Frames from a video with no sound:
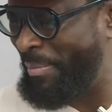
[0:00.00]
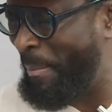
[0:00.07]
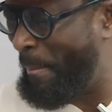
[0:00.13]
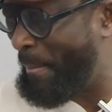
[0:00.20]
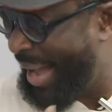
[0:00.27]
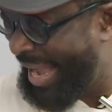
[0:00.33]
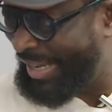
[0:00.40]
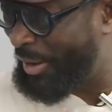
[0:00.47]

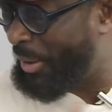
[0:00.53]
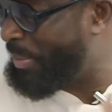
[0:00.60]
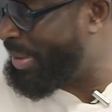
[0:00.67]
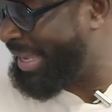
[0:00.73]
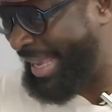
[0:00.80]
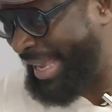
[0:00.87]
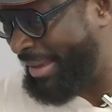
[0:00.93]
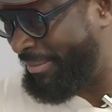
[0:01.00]
might not
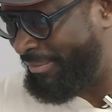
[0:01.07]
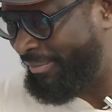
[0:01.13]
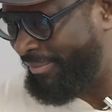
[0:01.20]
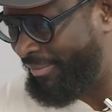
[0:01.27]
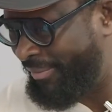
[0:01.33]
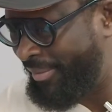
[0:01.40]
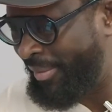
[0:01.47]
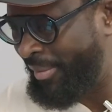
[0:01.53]
be him,
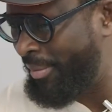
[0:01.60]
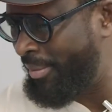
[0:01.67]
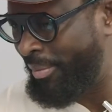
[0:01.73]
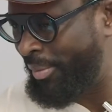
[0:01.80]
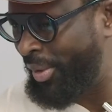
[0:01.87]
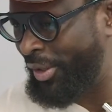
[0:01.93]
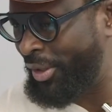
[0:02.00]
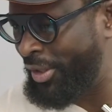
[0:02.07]

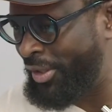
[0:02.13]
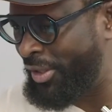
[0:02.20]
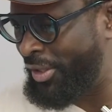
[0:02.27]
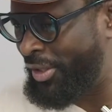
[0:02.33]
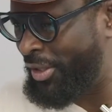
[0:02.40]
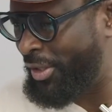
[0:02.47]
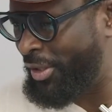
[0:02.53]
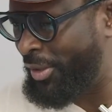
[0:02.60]
but
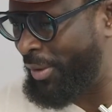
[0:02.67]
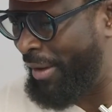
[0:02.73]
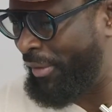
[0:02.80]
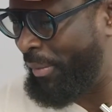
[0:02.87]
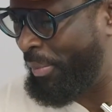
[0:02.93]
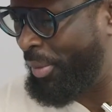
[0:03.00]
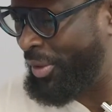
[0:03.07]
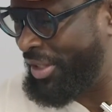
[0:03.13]
you have
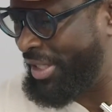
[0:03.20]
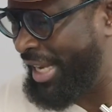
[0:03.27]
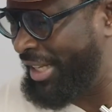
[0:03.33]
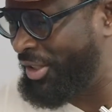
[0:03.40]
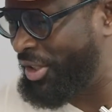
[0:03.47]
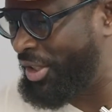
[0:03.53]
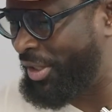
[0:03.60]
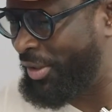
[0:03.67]
a
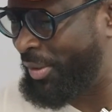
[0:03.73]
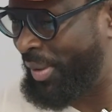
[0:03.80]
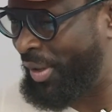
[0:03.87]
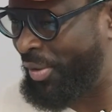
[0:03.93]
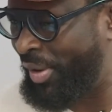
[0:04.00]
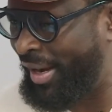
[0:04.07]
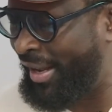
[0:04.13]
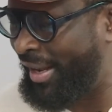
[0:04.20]
potential to be
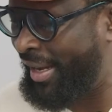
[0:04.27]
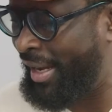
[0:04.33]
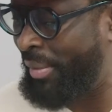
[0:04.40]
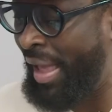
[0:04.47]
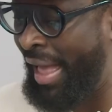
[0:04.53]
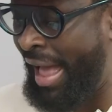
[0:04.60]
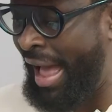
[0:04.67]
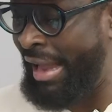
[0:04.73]
greater than him.
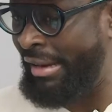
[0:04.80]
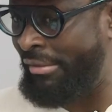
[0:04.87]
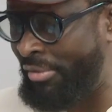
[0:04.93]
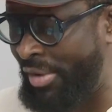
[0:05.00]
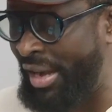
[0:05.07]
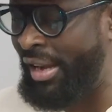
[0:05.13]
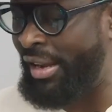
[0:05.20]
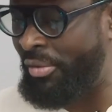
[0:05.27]
And
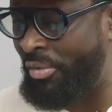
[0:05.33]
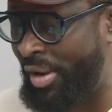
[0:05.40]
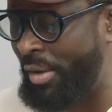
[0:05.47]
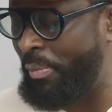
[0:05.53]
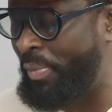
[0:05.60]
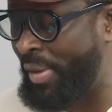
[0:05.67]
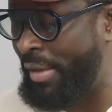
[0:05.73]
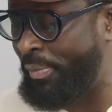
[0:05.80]
really,
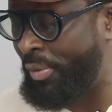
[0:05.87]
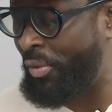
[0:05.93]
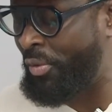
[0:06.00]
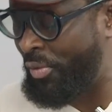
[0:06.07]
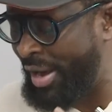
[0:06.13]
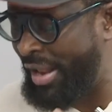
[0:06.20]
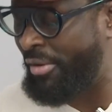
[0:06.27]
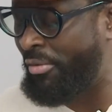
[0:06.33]
real people,
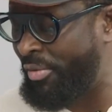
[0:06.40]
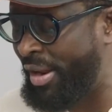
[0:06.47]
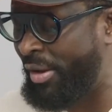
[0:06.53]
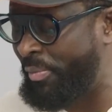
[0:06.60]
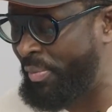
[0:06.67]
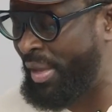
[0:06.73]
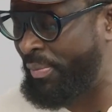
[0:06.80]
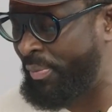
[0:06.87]

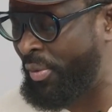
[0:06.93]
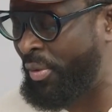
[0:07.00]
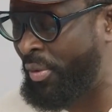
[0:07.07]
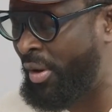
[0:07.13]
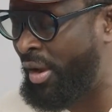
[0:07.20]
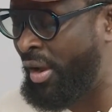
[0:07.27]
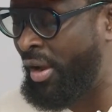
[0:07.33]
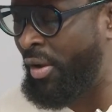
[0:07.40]

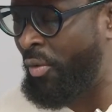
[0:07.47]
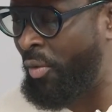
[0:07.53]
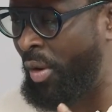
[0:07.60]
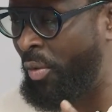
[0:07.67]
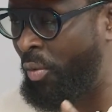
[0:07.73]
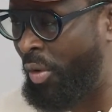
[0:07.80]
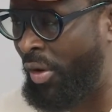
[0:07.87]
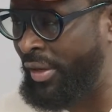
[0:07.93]

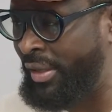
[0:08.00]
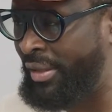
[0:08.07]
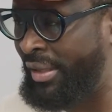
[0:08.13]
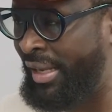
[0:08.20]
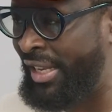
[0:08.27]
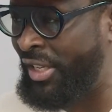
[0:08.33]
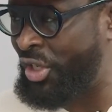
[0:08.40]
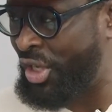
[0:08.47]
we want
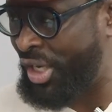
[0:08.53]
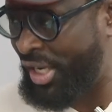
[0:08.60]
a